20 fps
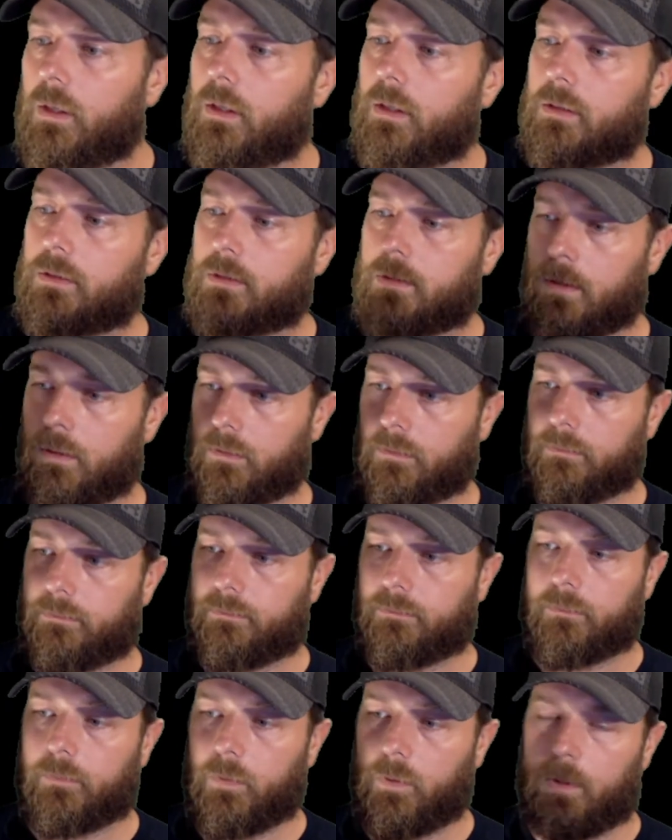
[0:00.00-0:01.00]
So
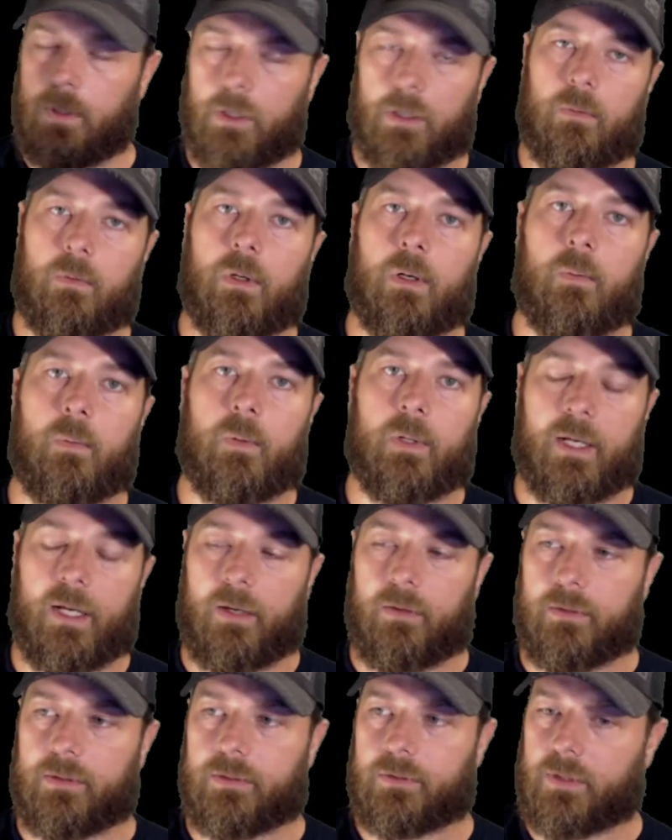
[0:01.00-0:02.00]
you don't want 1
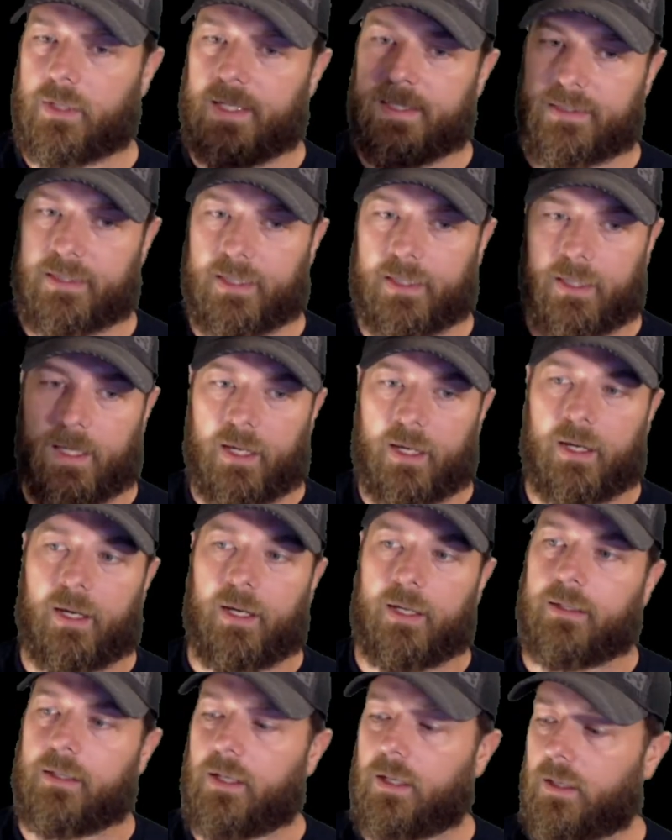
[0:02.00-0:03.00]
hour. So I was like, all
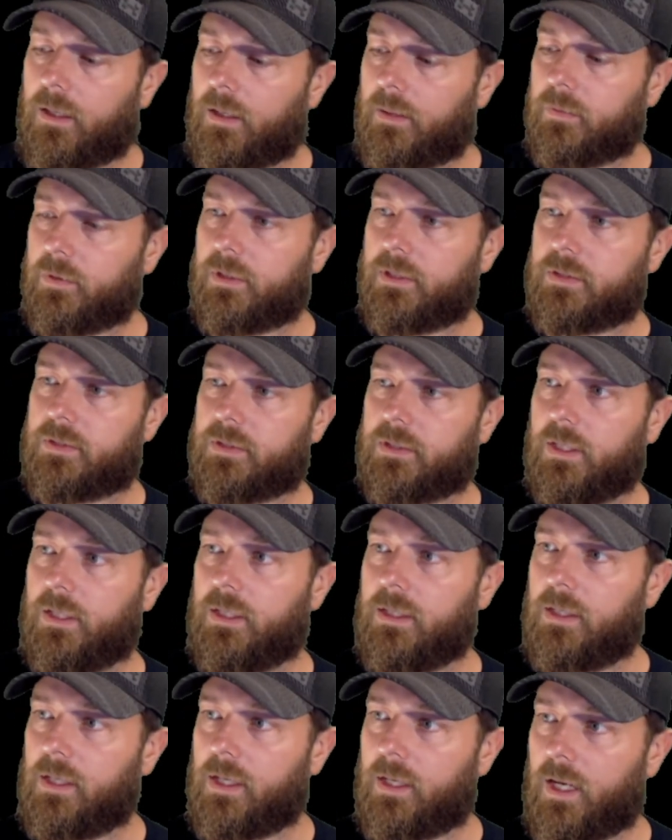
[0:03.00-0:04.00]
right, I'm going to
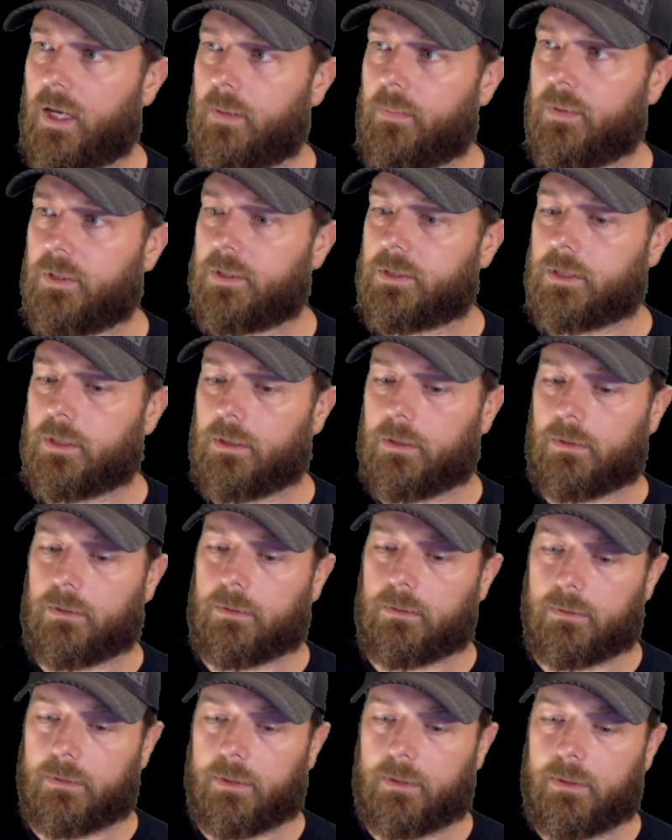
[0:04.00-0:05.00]
see how much
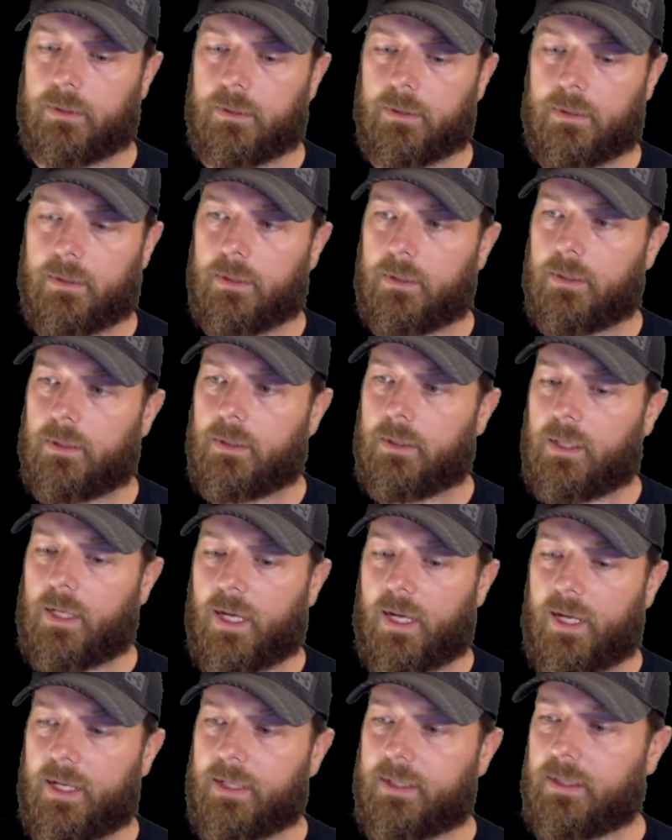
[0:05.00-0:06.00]
gold
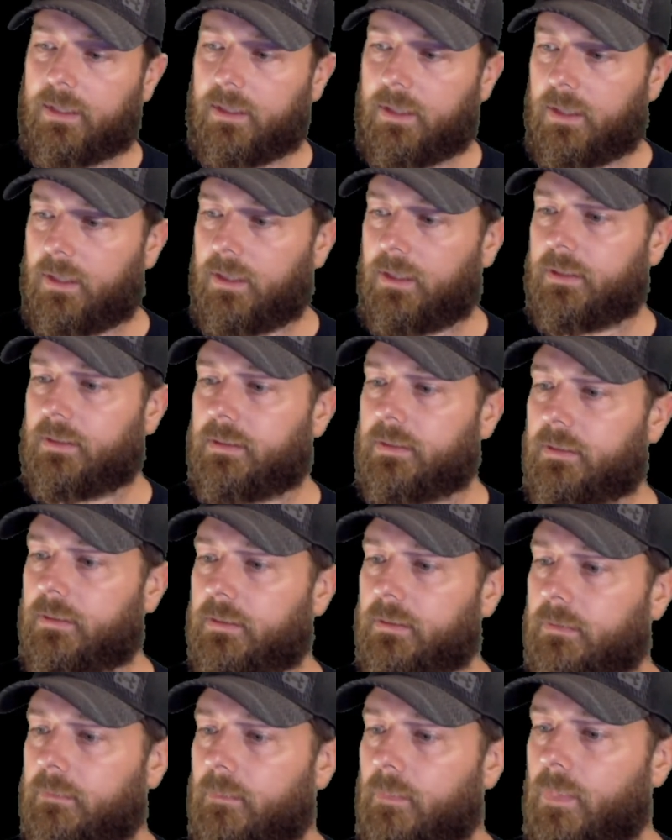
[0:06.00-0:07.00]
I can get
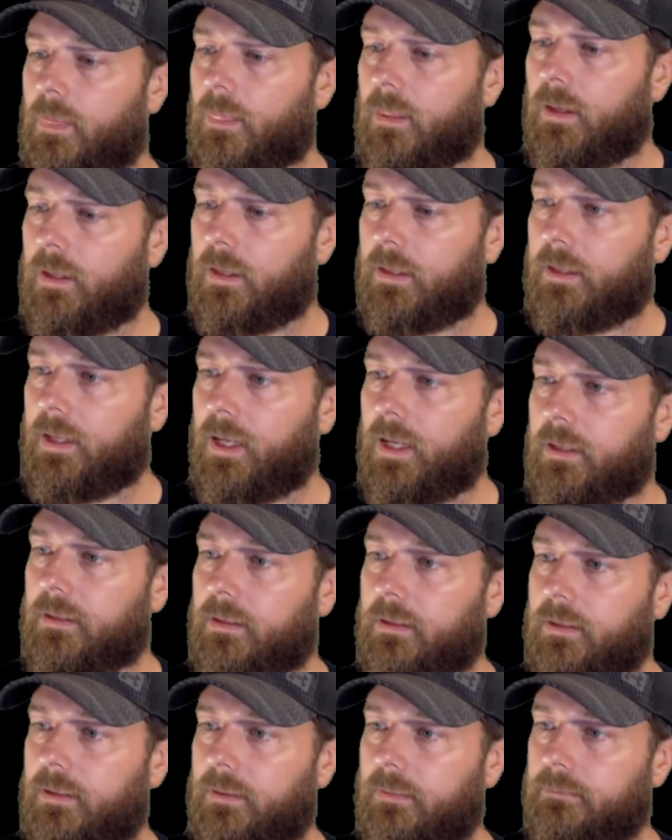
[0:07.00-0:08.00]
in a
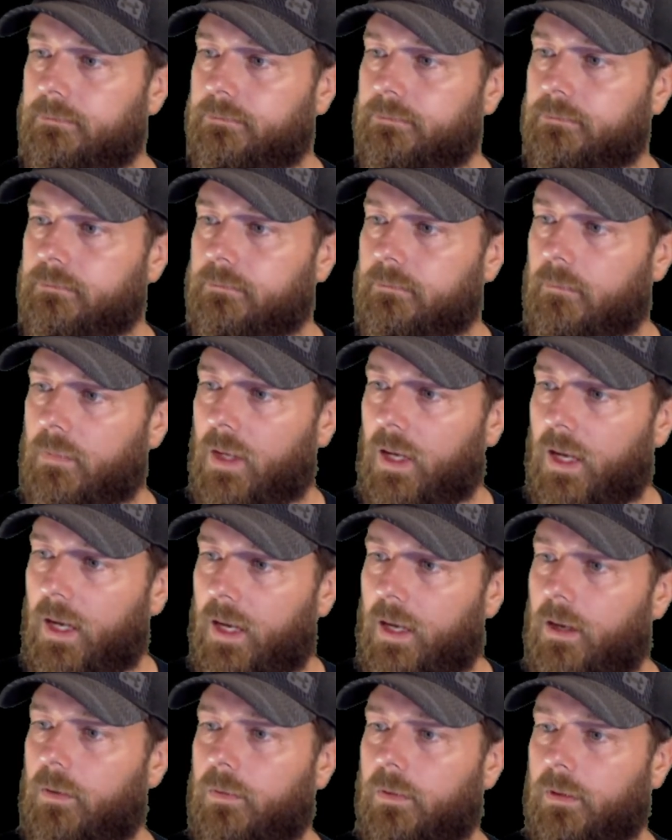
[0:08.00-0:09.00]
dadgum
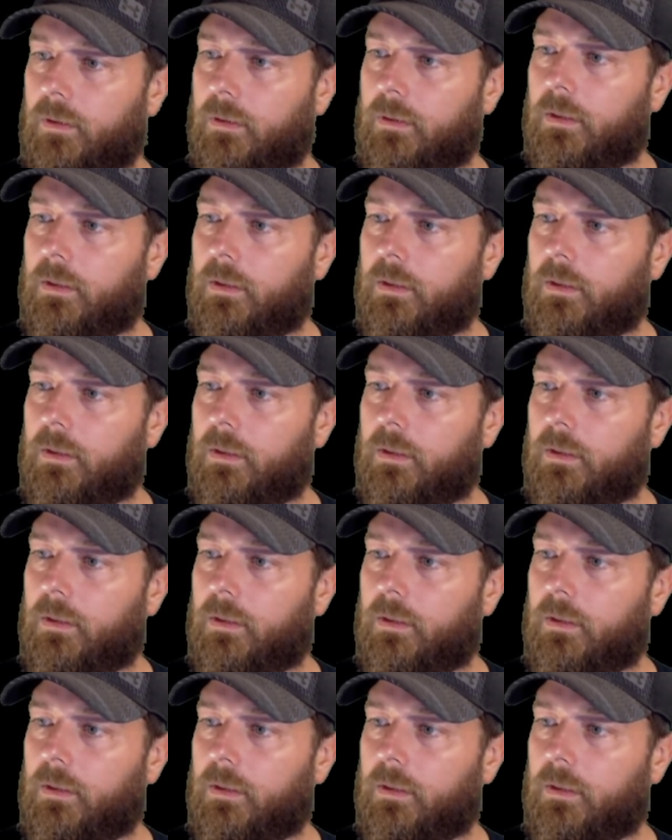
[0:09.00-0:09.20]
hour.